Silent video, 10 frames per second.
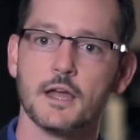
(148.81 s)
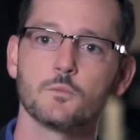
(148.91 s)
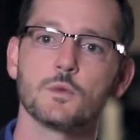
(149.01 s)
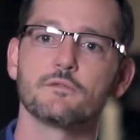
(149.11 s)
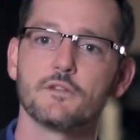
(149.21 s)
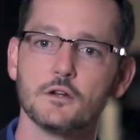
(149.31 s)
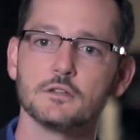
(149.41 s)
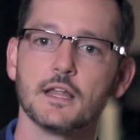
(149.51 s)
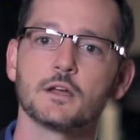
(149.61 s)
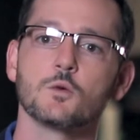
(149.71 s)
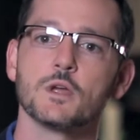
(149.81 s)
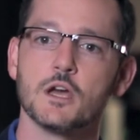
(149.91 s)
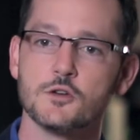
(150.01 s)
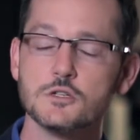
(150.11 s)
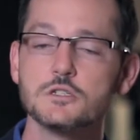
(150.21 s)
and we felt like we
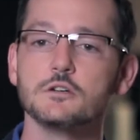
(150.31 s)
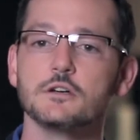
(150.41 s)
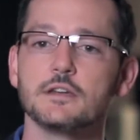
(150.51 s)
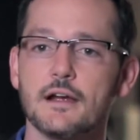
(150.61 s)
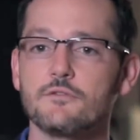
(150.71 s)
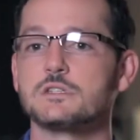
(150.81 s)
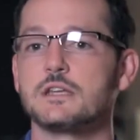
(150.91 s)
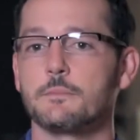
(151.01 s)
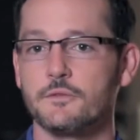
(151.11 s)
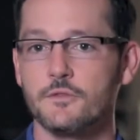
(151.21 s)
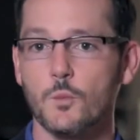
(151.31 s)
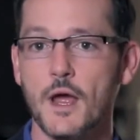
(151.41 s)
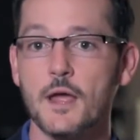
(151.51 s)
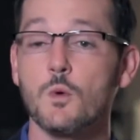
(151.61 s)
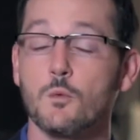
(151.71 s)
understood every step of the
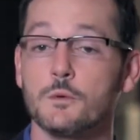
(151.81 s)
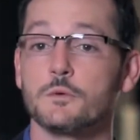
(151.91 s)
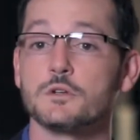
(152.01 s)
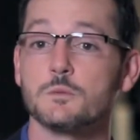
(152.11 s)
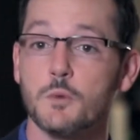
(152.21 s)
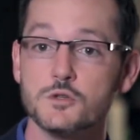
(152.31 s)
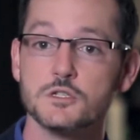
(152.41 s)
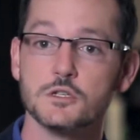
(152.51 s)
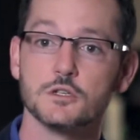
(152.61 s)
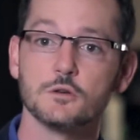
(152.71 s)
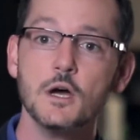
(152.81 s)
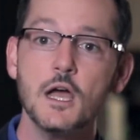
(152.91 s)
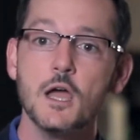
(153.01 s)
way what we were supposed to do,